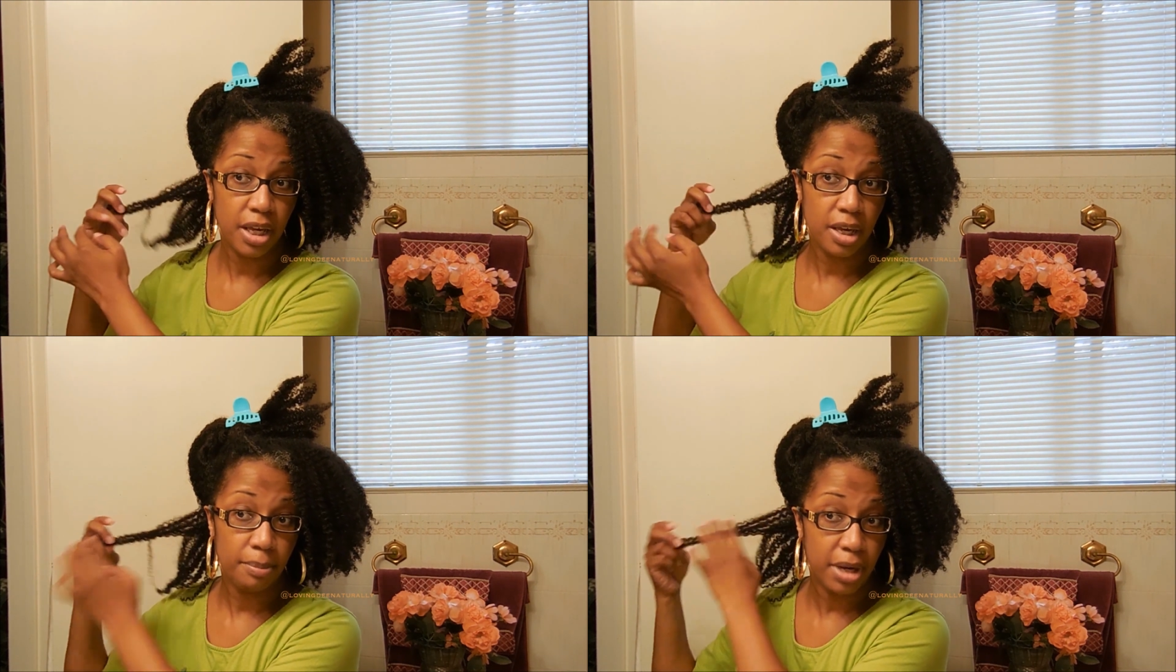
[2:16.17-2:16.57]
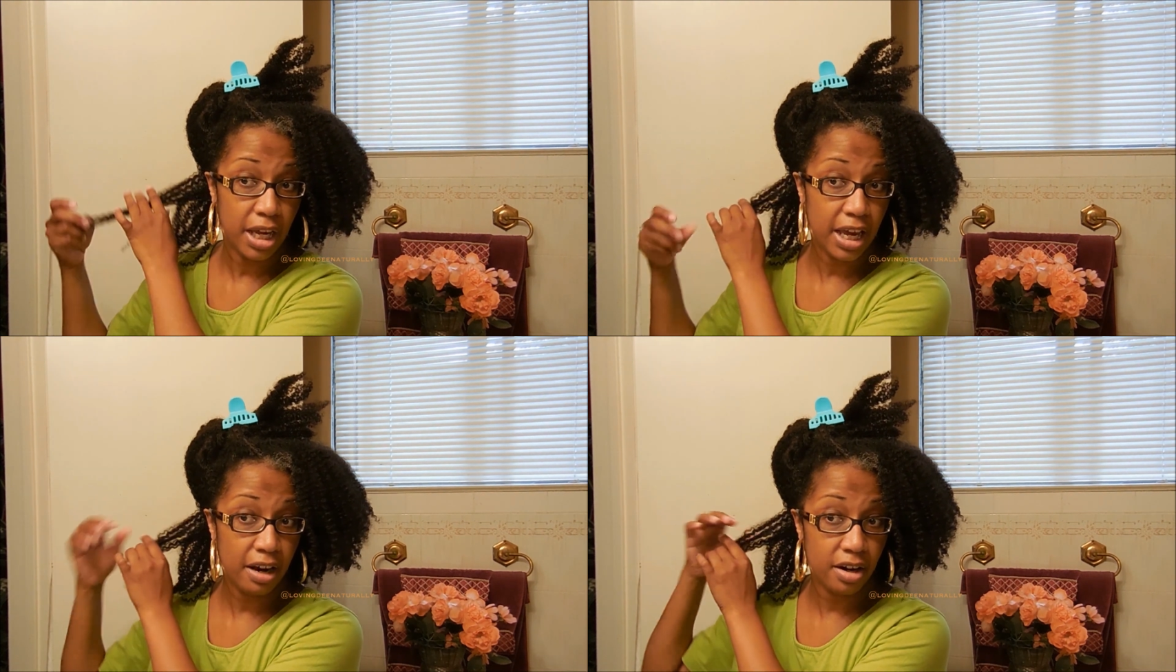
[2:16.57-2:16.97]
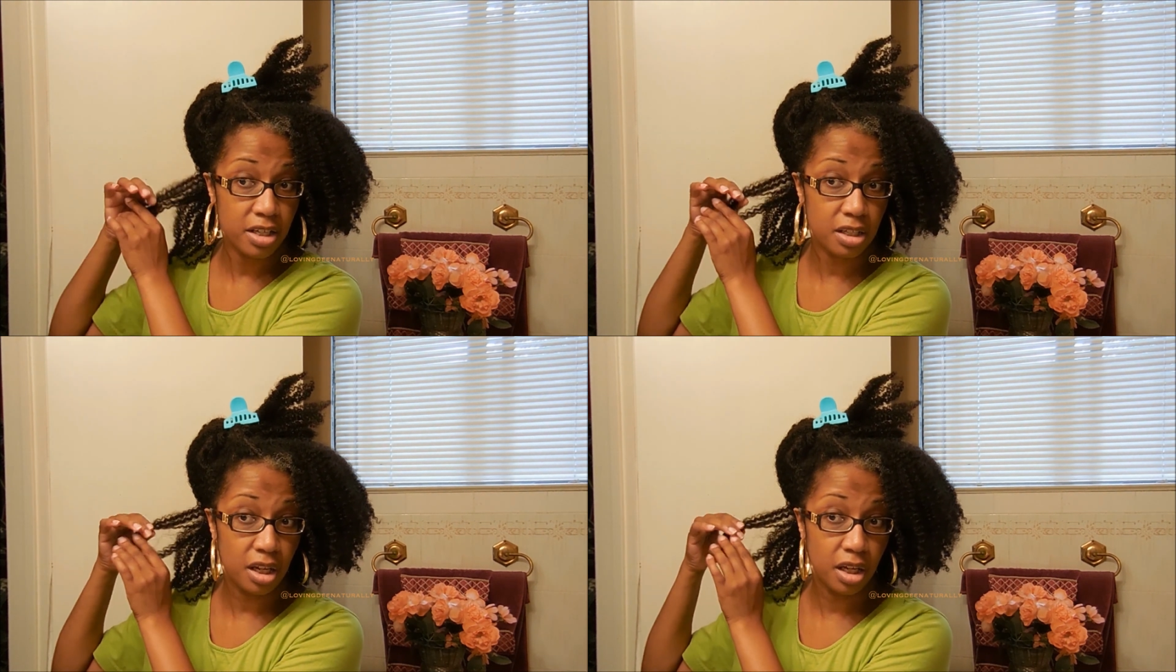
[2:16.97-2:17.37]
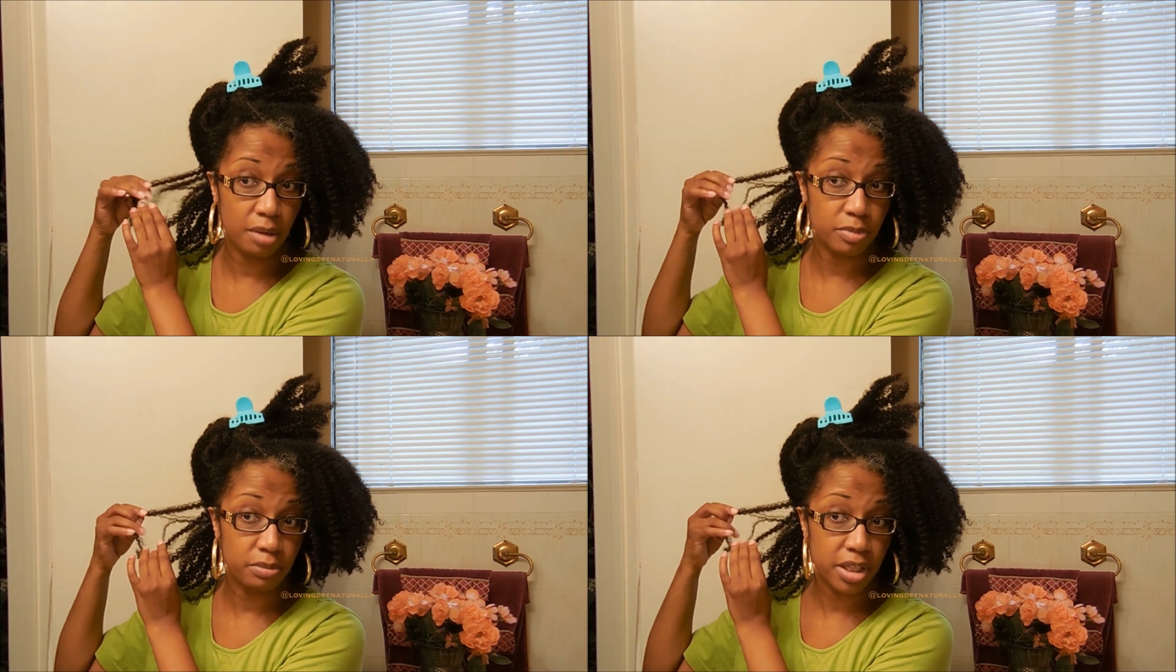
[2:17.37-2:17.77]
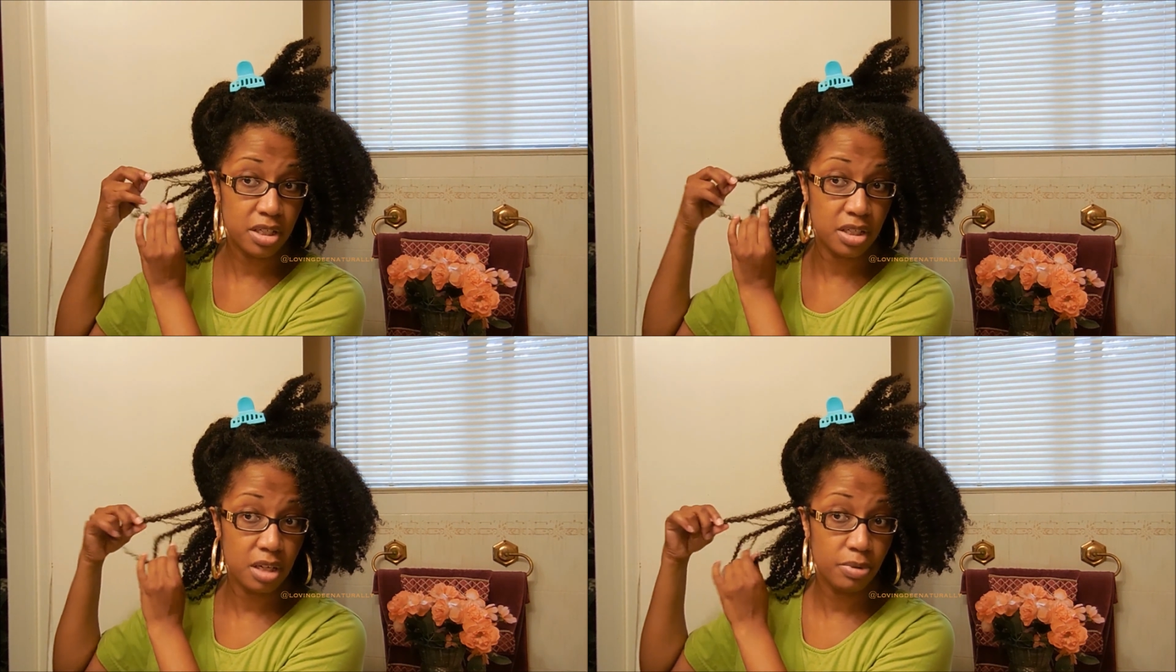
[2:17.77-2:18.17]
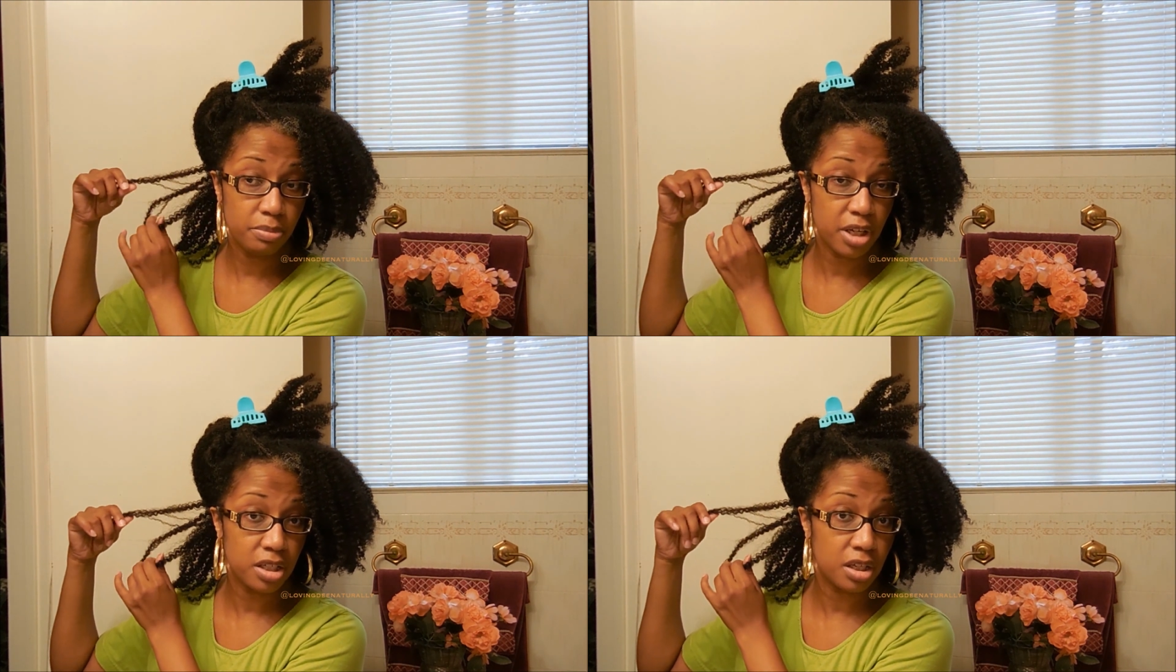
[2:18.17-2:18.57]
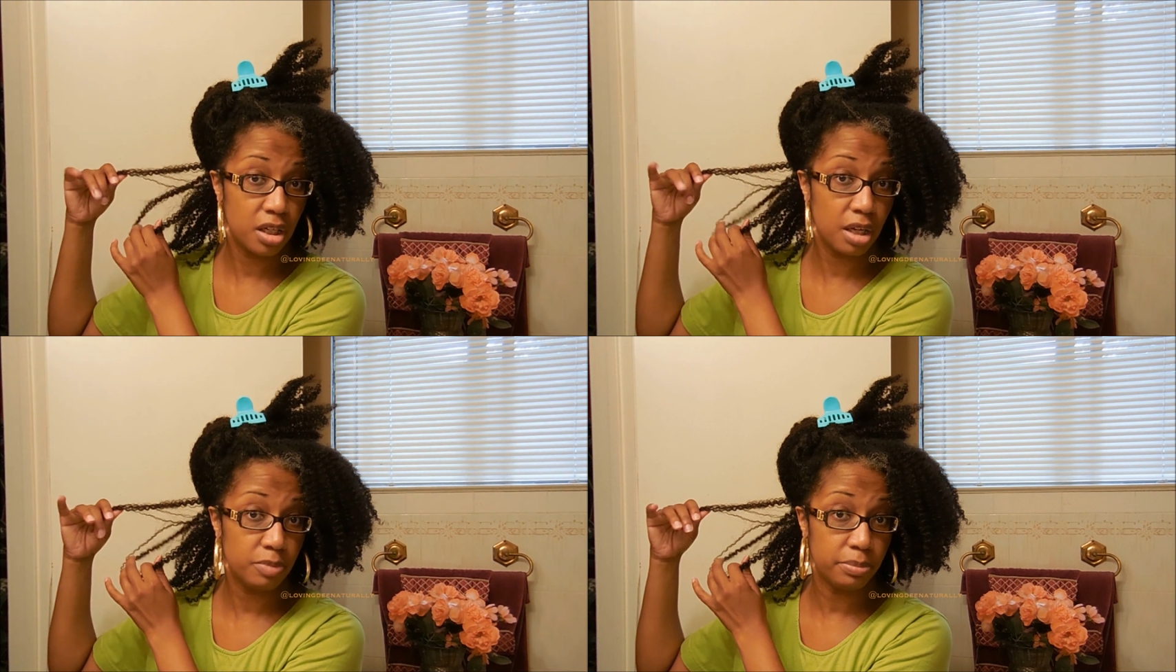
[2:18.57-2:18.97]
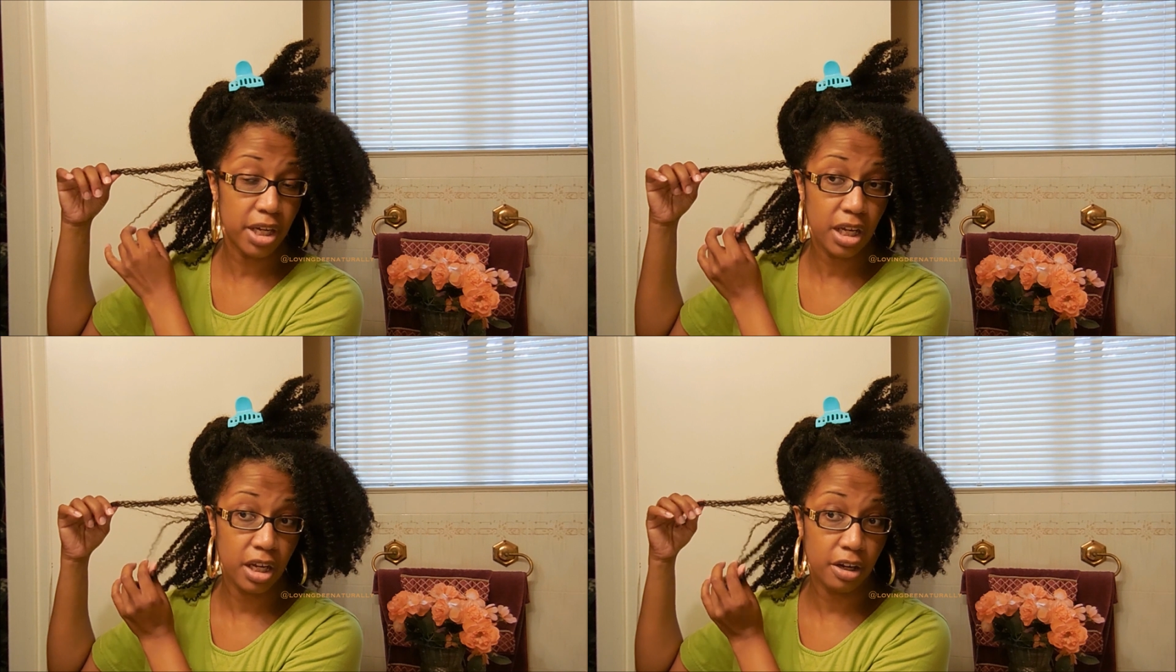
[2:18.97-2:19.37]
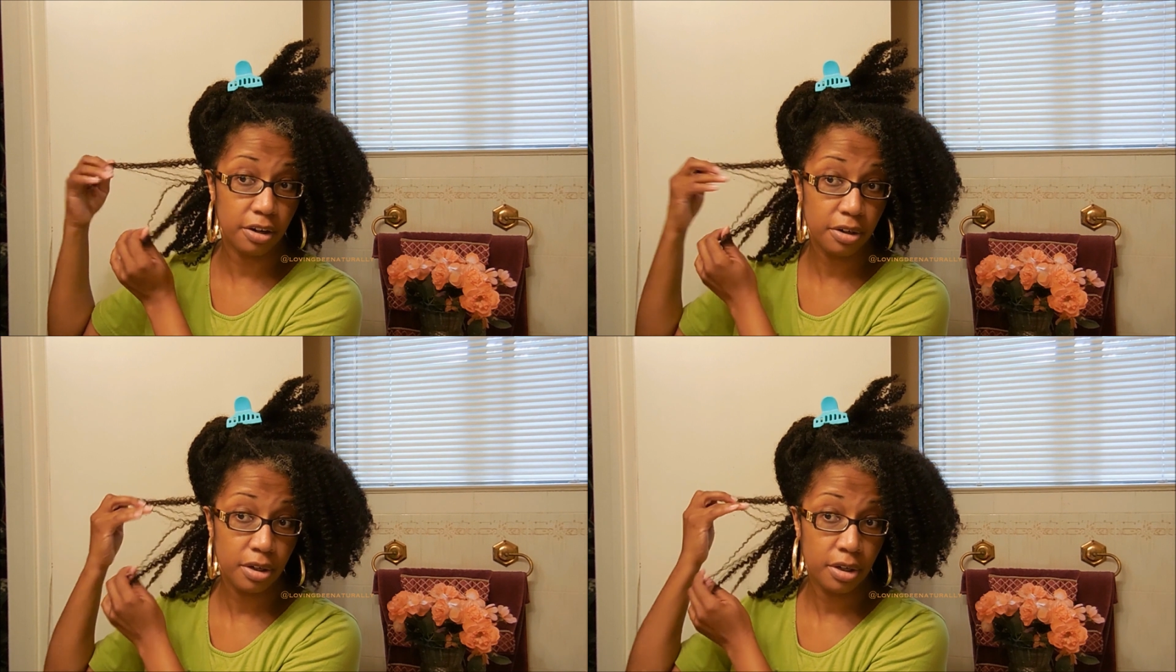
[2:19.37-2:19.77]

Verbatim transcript: And my hair has clumped, my sebum has clumped my hair.